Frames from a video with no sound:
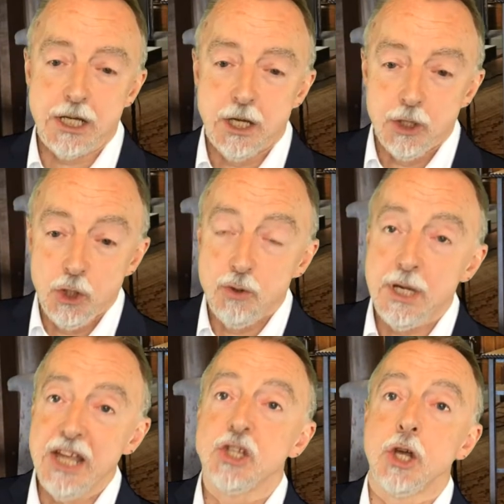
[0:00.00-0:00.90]

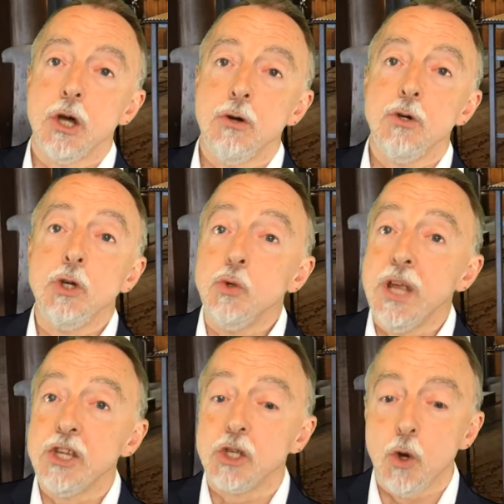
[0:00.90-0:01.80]

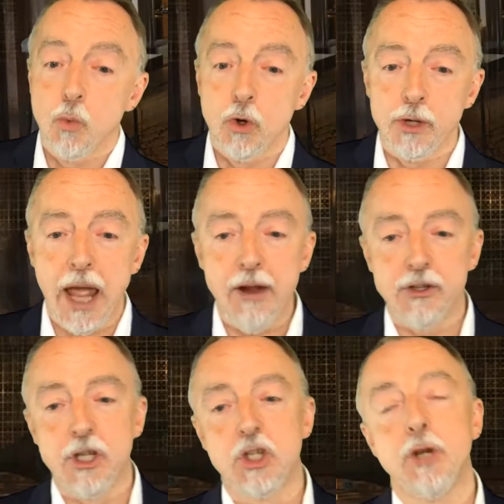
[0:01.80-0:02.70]
UNESCO World
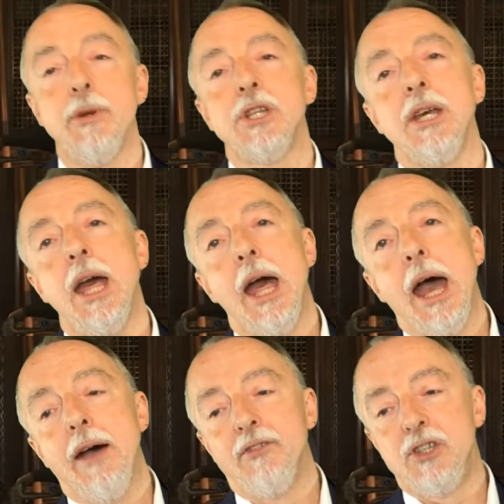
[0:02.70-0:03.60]
Heritage Committee
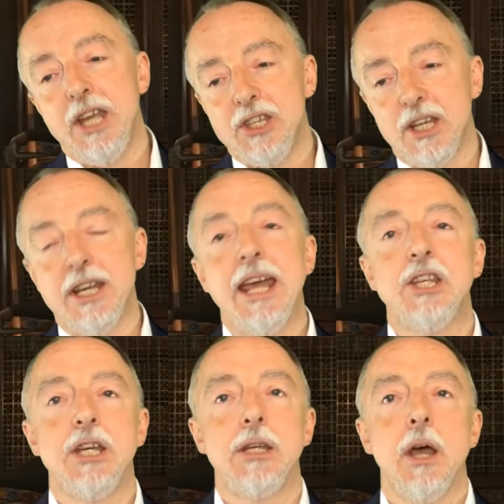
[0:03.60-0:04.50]
have
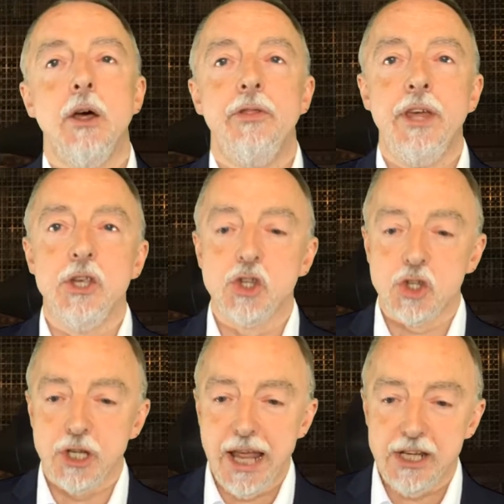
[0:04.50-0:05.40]
designated the
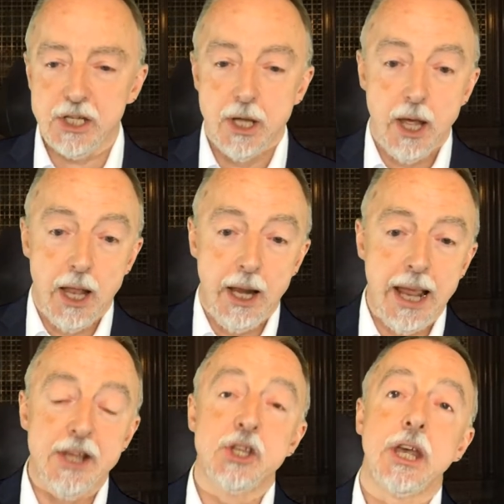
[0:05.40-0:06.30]
Slate
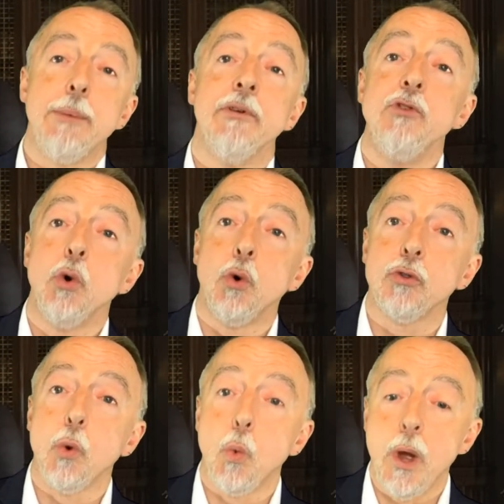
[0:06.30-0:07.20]
landscape of
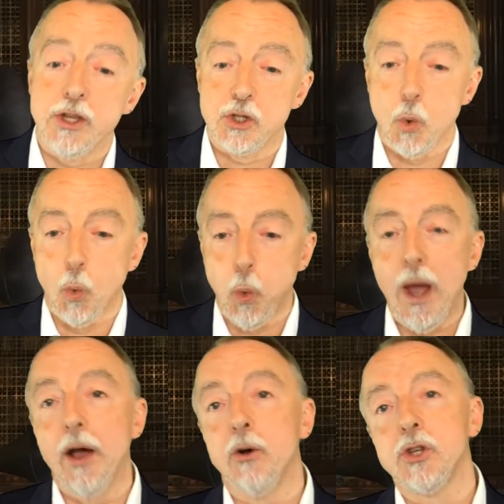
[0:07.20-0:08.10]
northwest
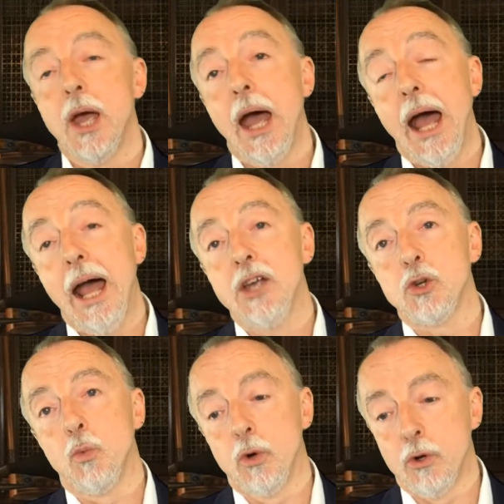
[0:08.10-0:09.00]
Wales as a
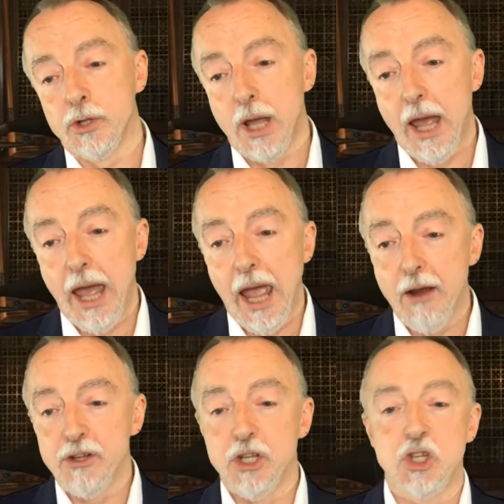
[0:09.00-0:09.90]
World
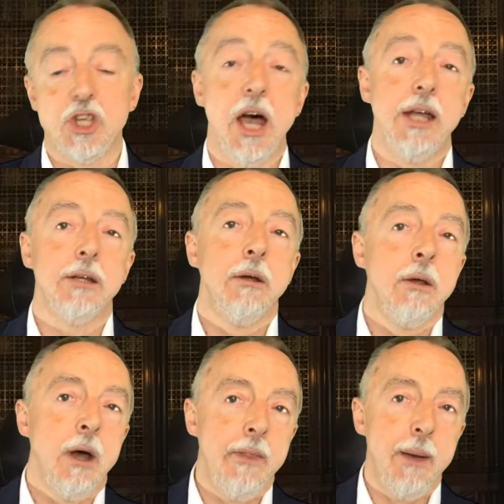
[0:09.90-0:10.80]
Heritage Site.
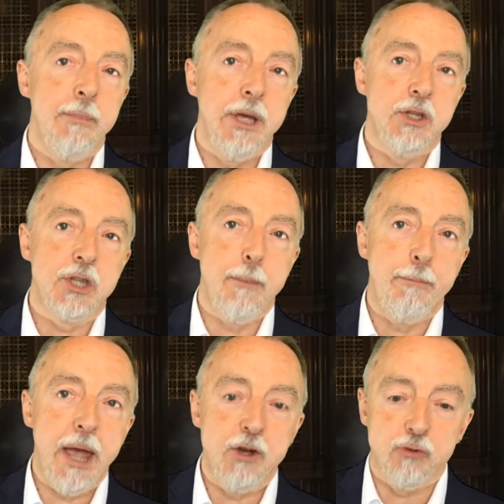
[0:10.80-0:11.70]
And that means that
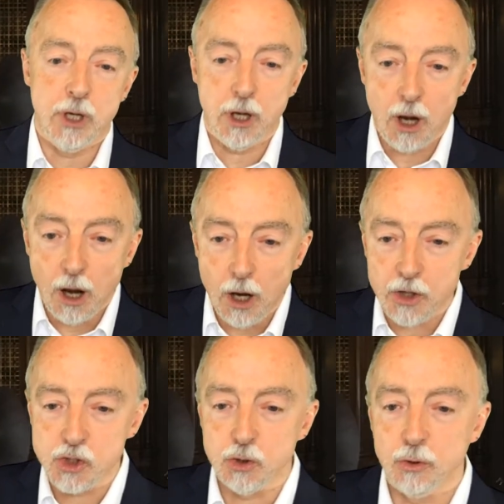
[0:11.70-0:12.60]
Penrhyn
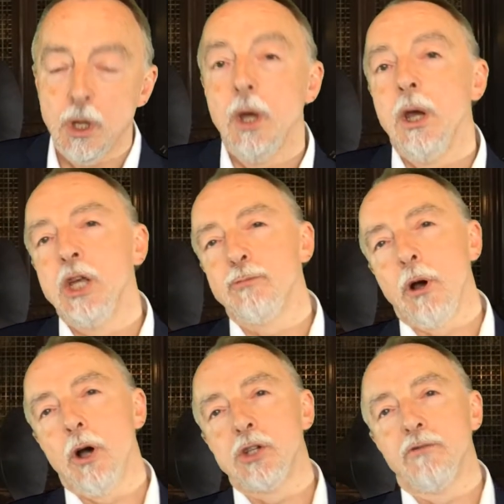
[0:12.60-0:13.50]
Castle is
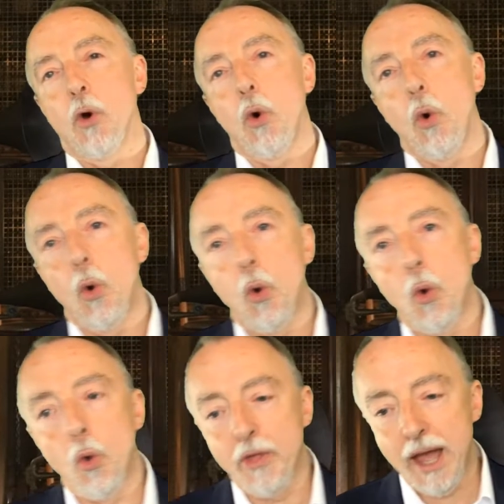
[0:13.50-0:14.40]
part of
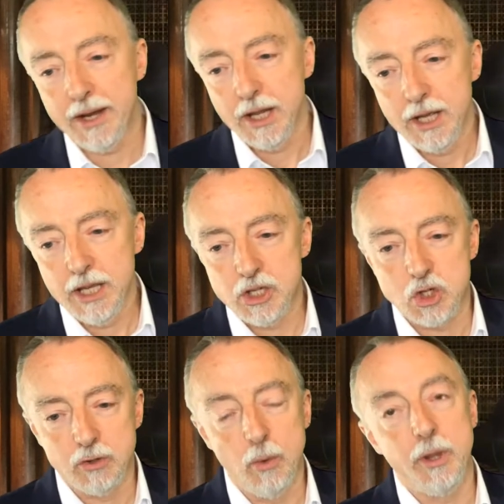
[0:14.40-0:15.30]
all that
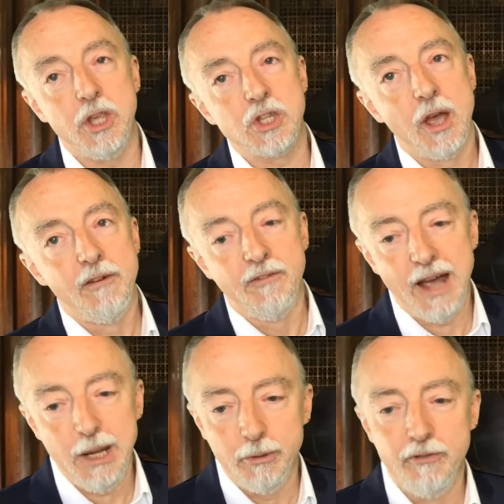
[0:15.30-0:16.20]
history, with its
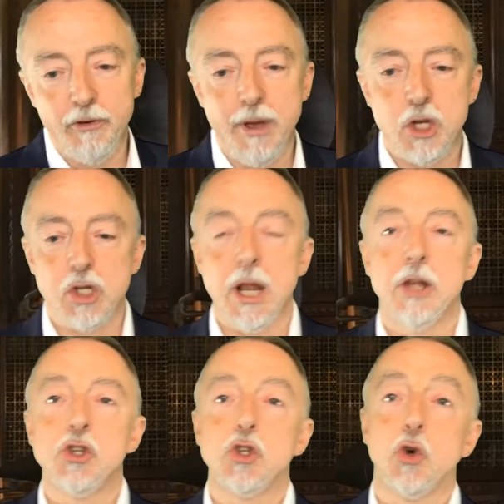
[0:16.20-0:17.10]
valuable information and
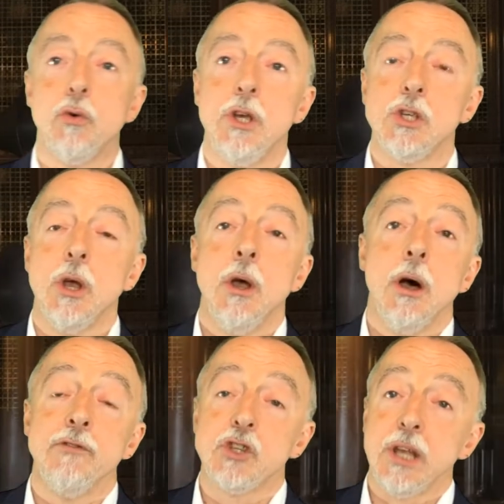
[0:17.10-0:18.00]
stories of
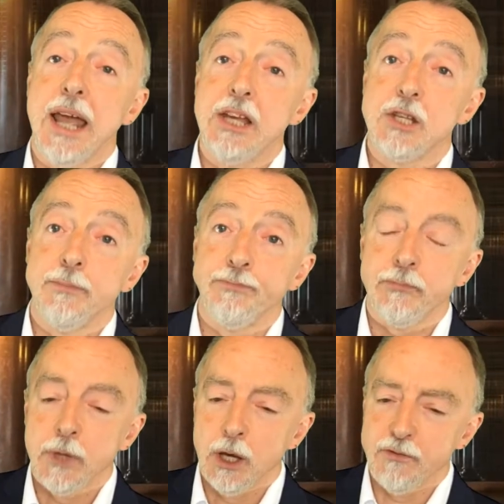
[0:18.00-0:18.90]
slate,
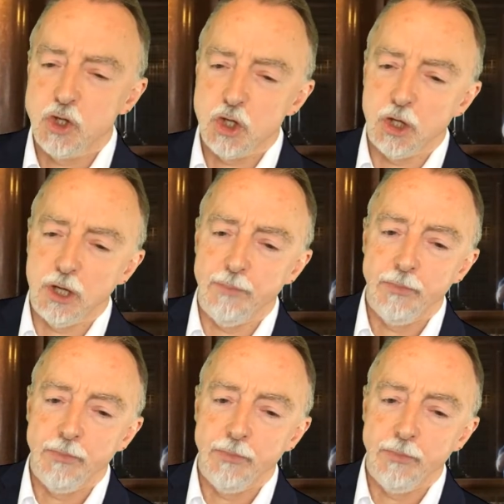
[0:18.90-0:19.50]
of sugar,